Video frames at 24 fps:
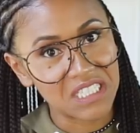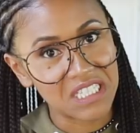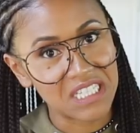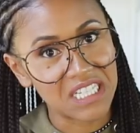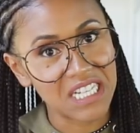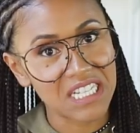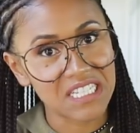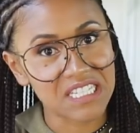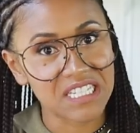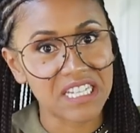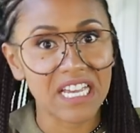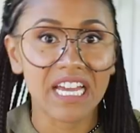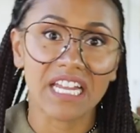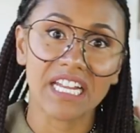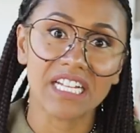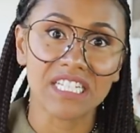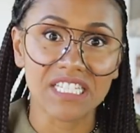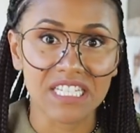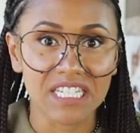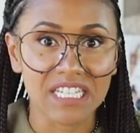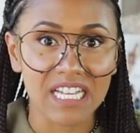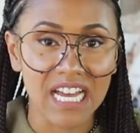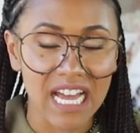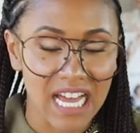Let's get
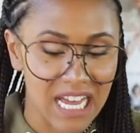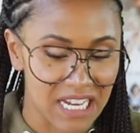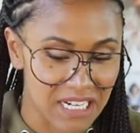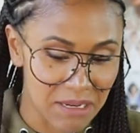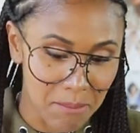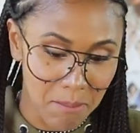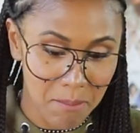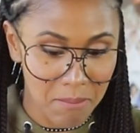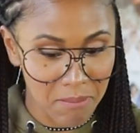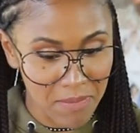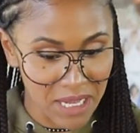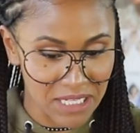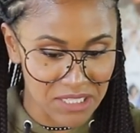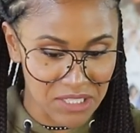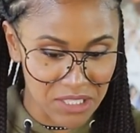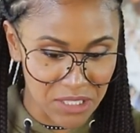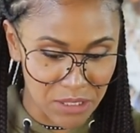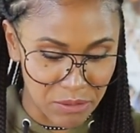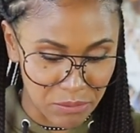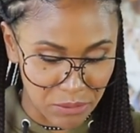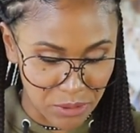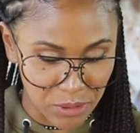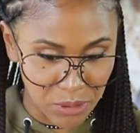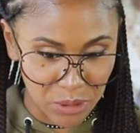into that
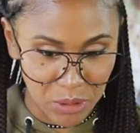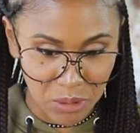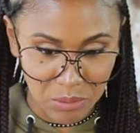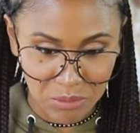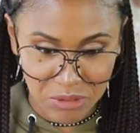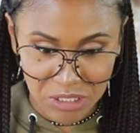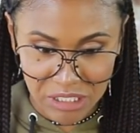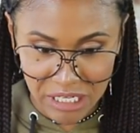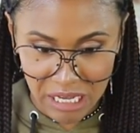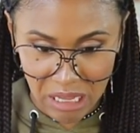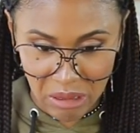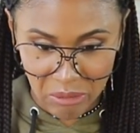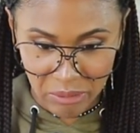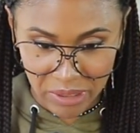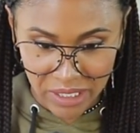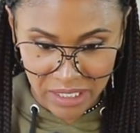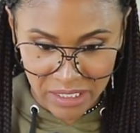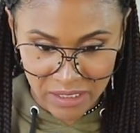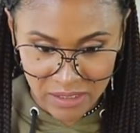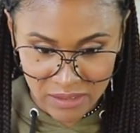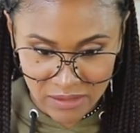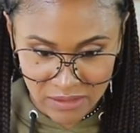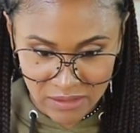messy room, shall we?